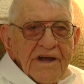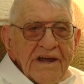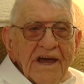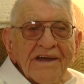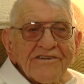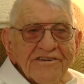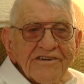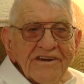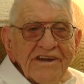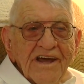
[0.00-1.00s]

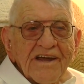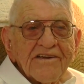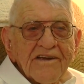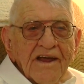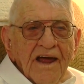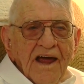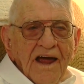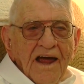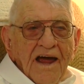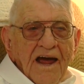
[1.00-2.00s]
Yes, yes.
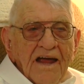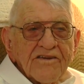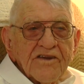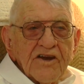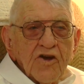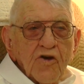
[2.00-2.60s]
I said,